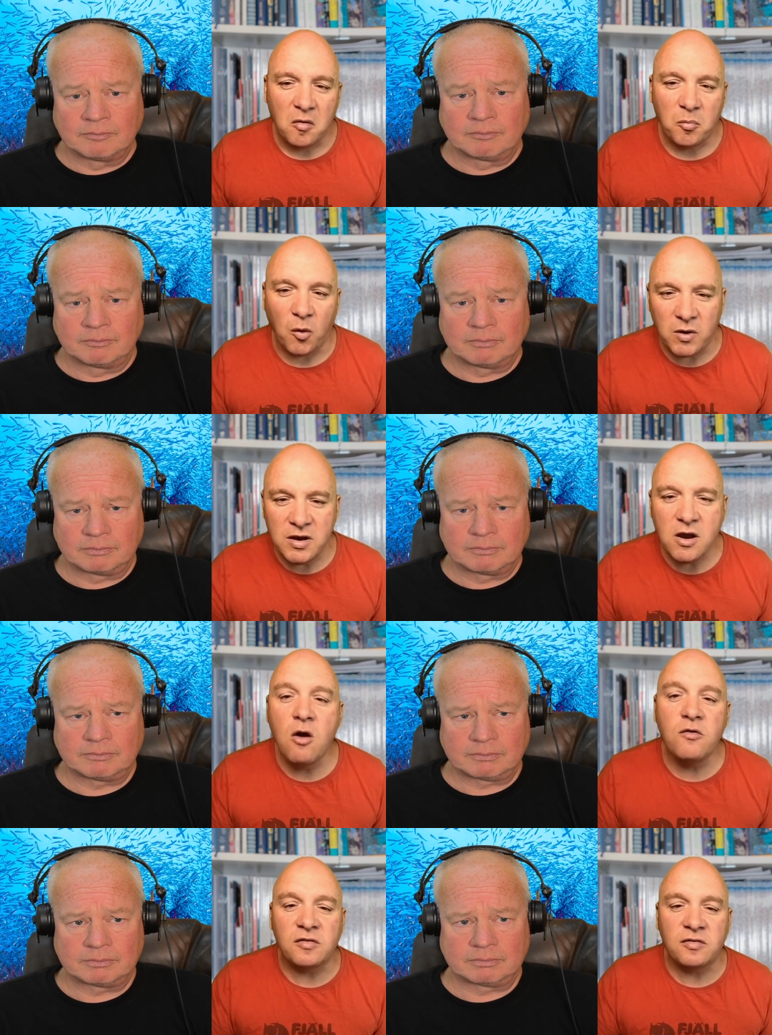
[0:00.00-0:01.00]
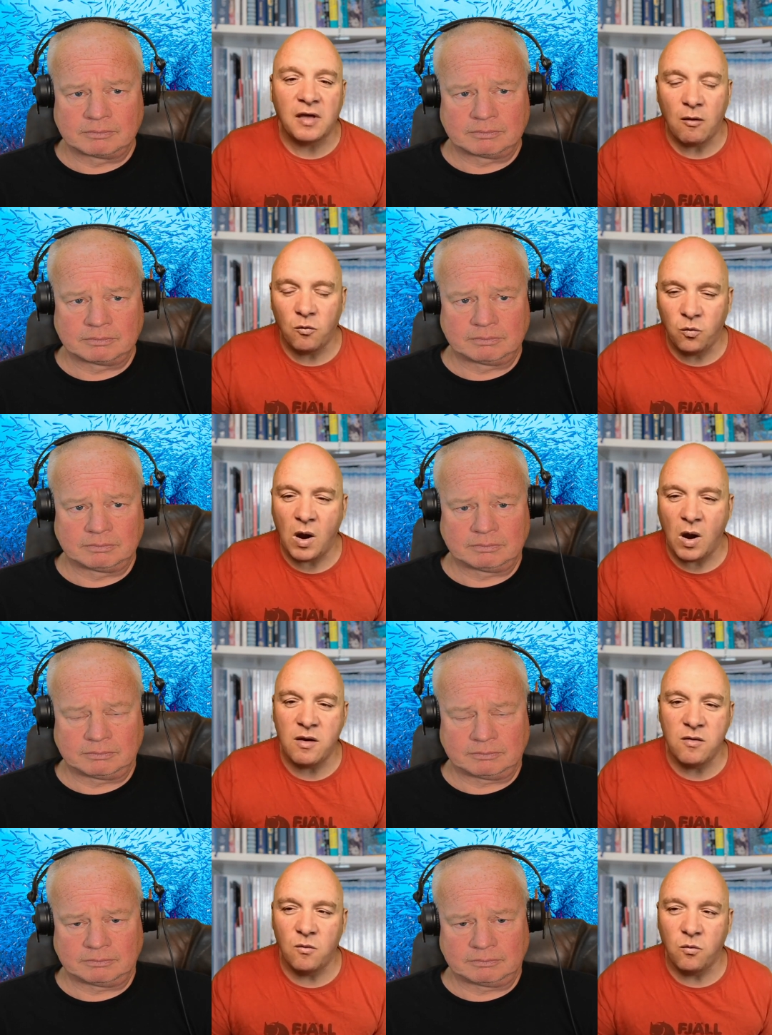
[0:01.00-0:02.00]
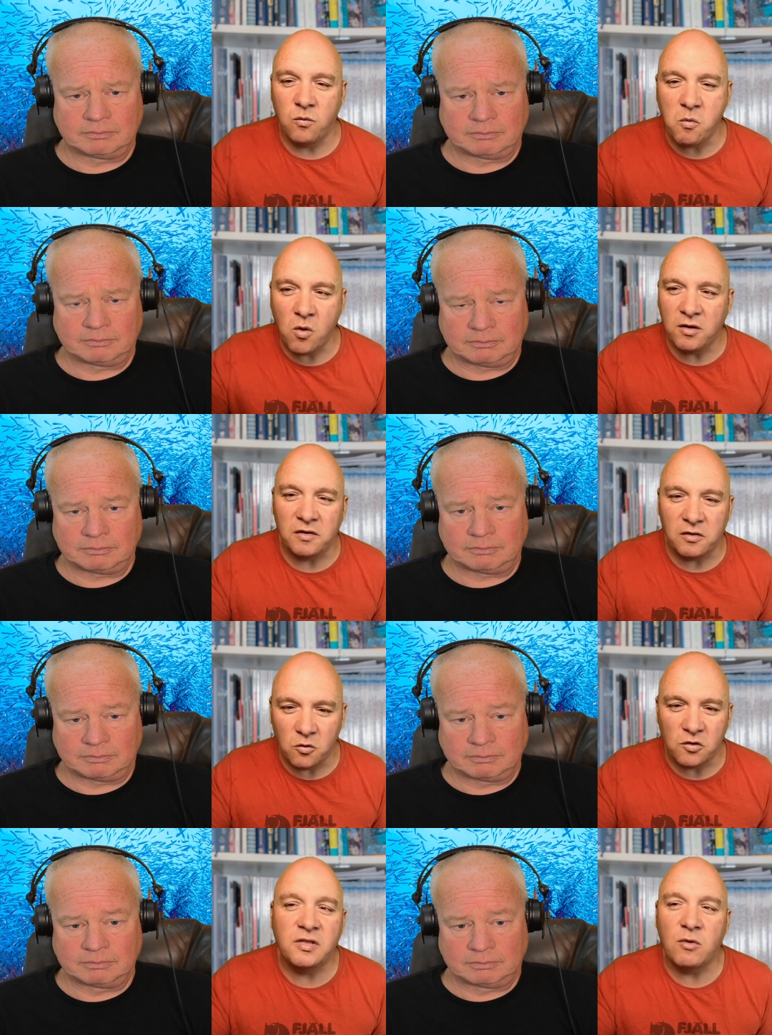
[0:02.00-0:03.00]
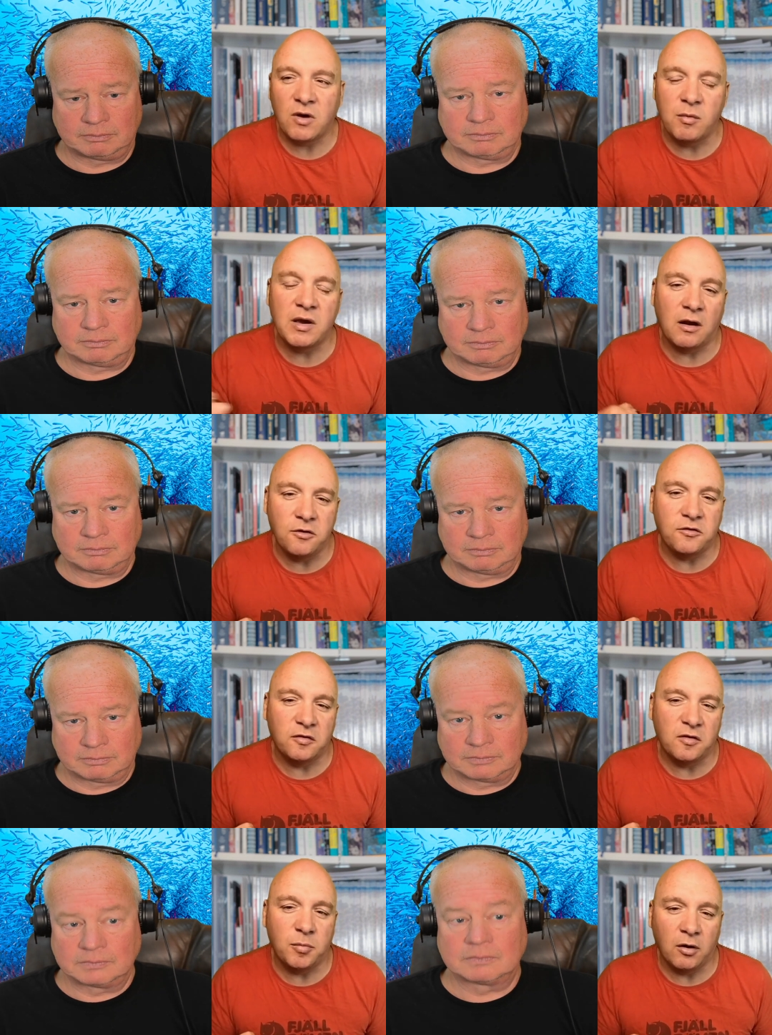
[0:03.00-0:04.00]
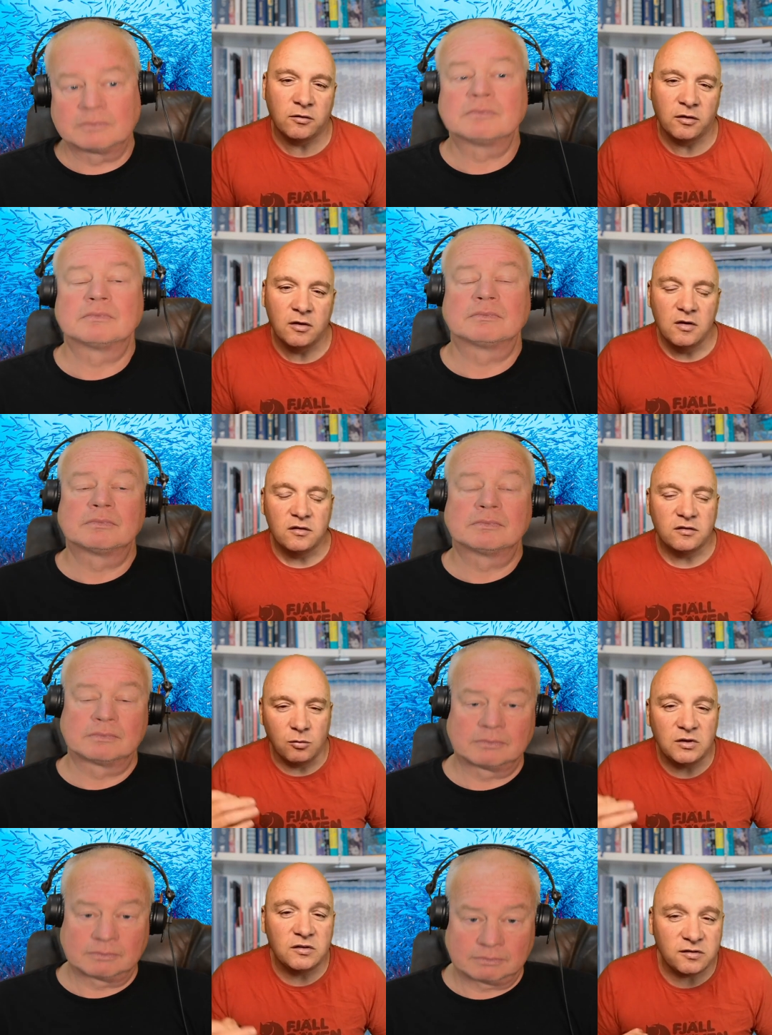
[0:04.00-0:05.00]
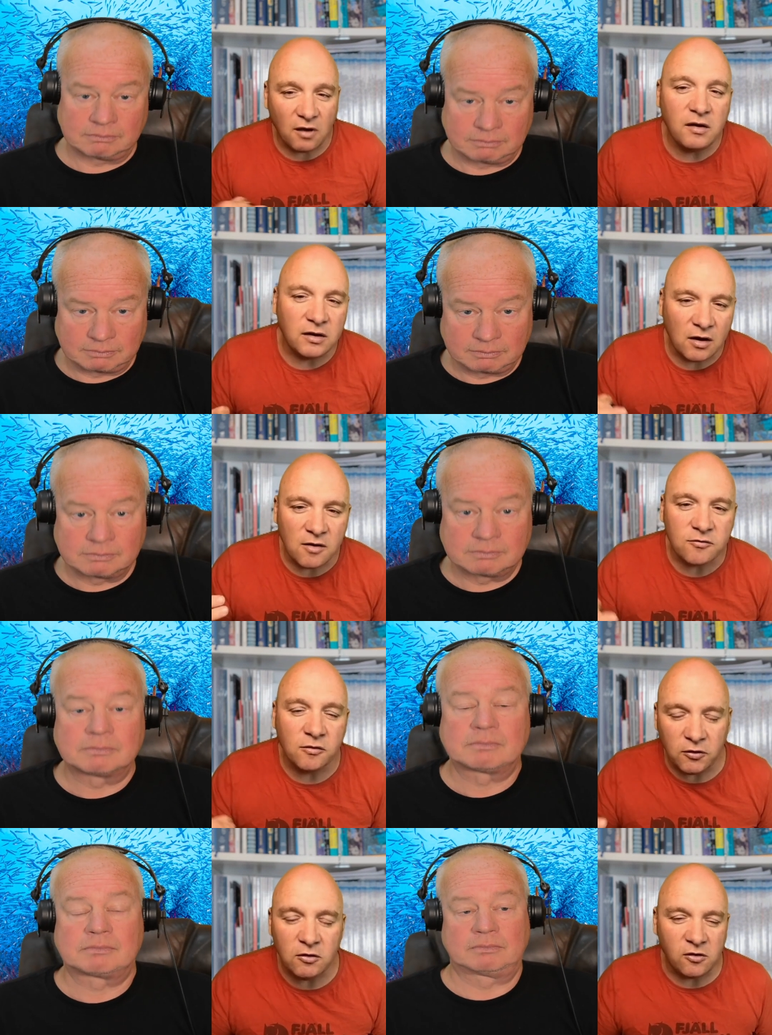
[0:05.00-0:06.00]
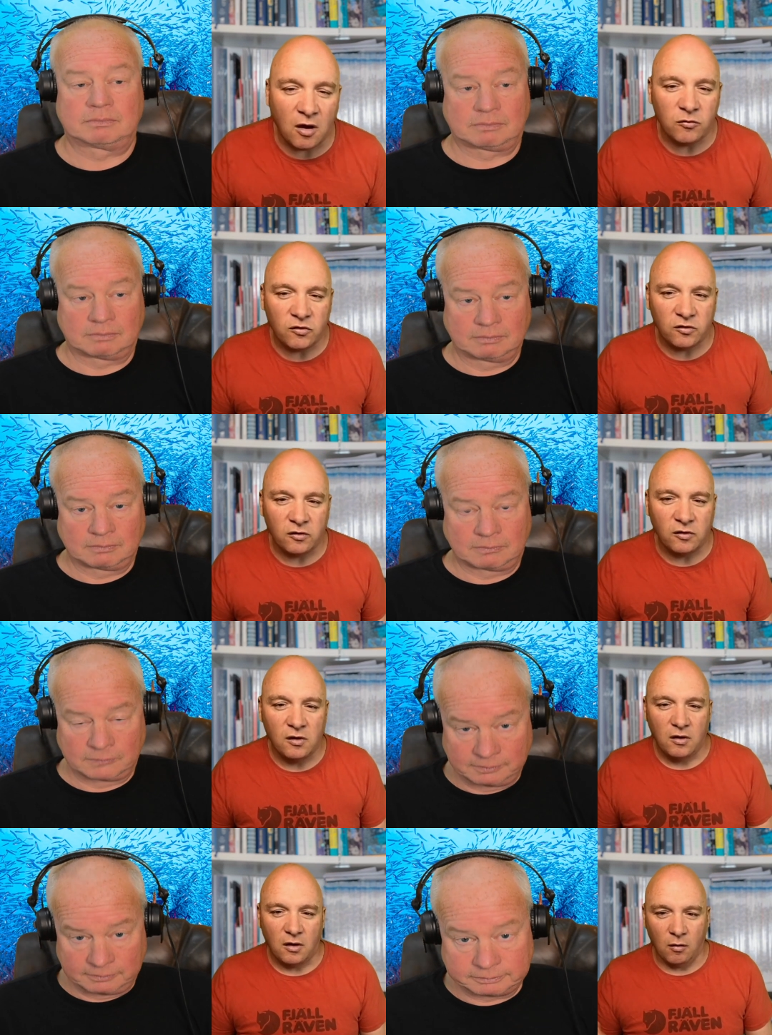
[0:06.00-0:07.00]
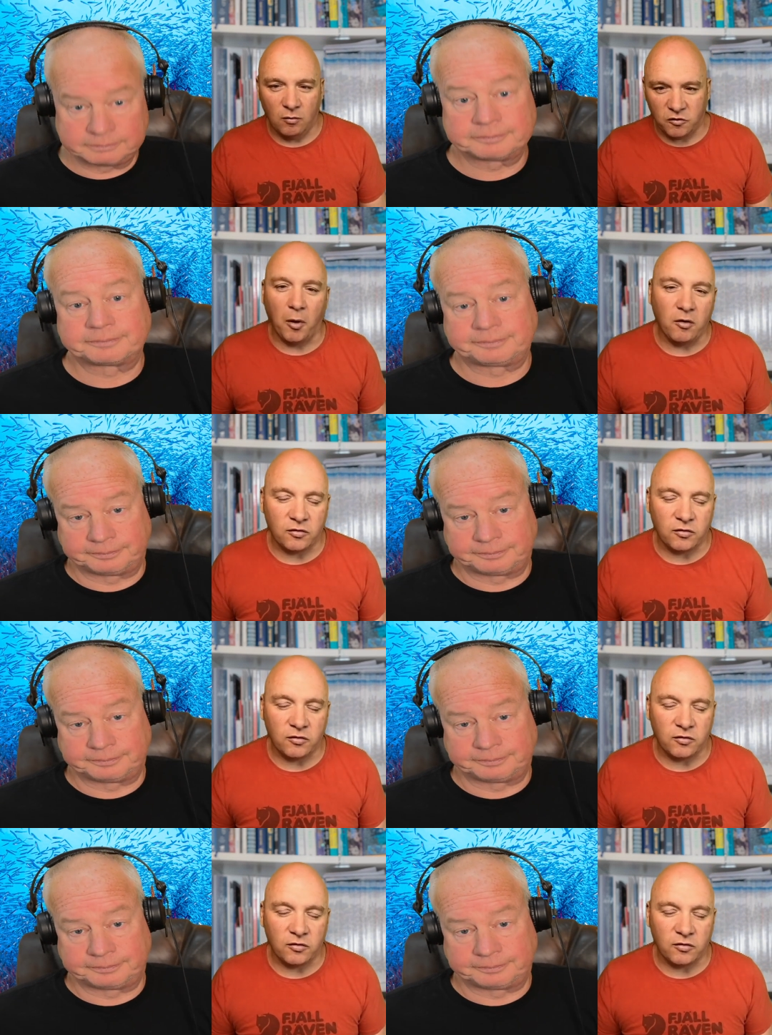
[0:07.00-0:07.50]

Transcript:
Speaker 1: But we noticed that when we weren't in the water, they were coming closer to the boat. So we decided after a few jumps, um, spoke to